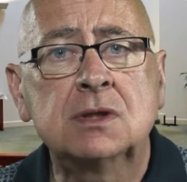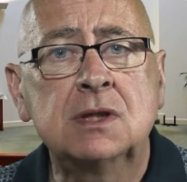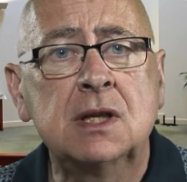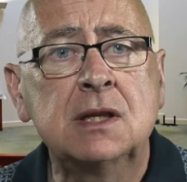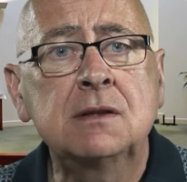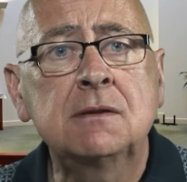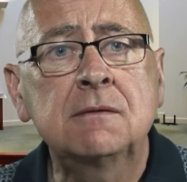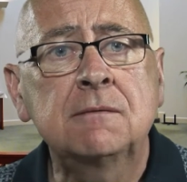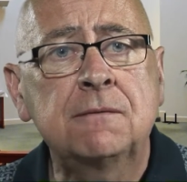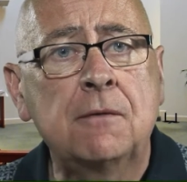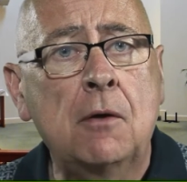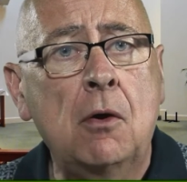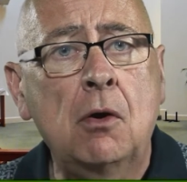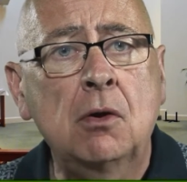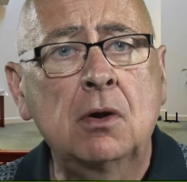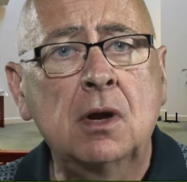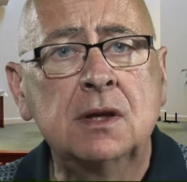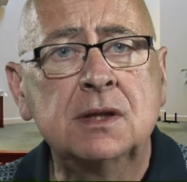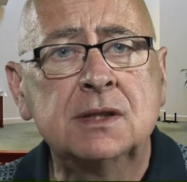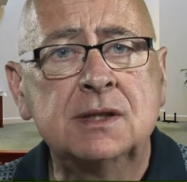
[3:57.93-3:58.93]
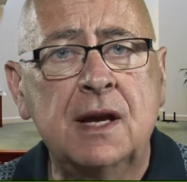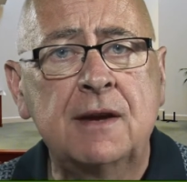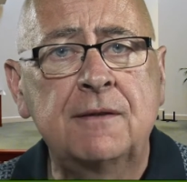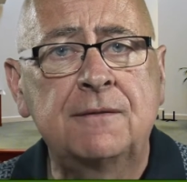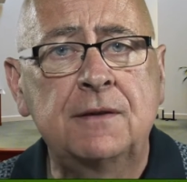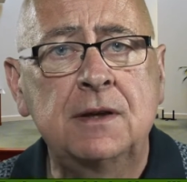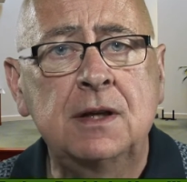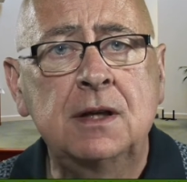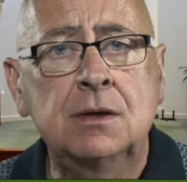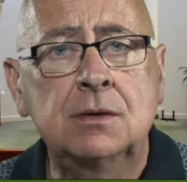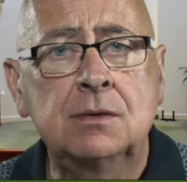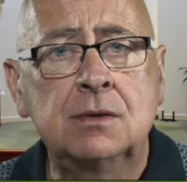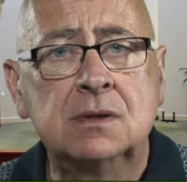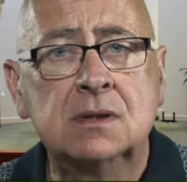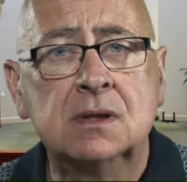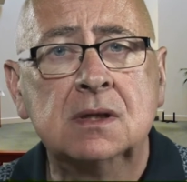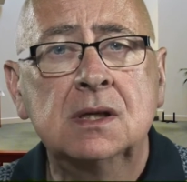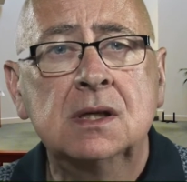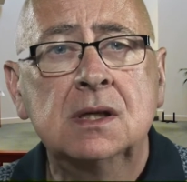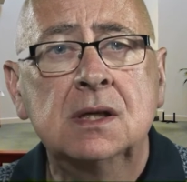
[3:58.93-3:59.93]
didn't fall on deaf
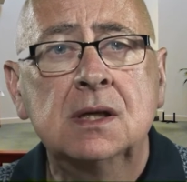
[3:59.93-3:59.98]
ears.